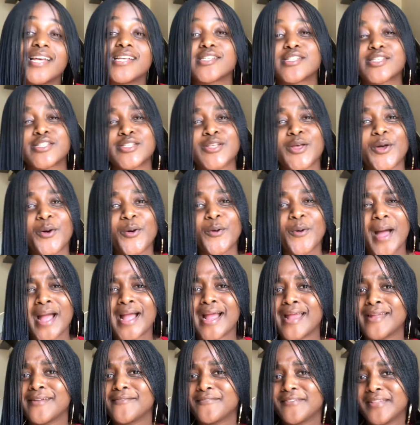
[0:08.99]
So I
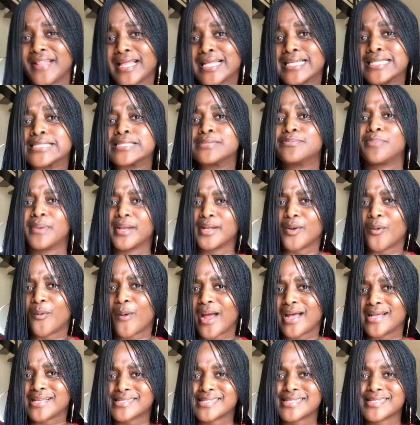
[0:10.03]
kind of feel like it's been a
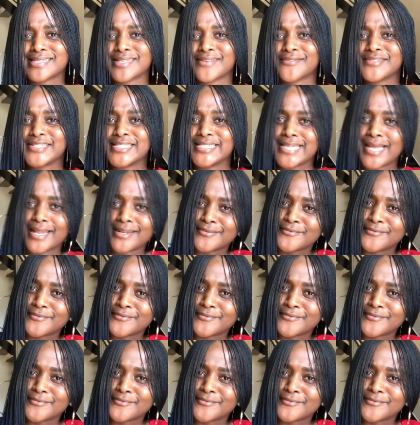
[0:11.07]
while since I've sat